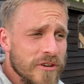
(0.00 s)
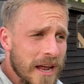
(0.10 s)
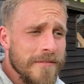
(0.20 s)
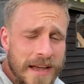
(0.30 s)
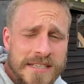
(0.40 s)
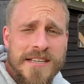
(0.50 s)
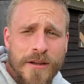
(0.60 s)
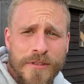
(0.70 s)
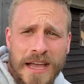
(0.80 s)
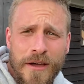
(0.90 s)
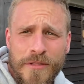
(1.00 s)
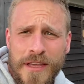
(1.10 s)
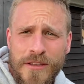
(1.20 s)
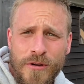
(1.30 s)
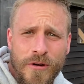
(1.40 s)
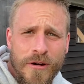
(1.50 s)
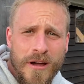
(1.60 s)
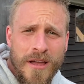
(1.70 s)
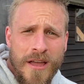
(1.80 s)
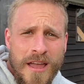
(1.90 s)
life has slowed down that you're
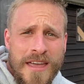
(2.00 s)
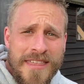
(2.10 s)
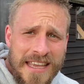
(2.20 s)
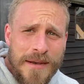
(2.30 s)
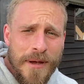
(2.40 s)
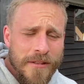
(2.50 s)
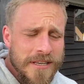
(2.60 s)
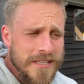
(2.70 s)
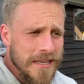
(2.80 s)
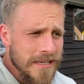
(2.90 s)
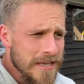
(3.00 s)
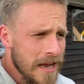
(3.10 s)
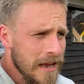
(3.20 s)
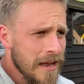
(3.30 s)
thinking about these things.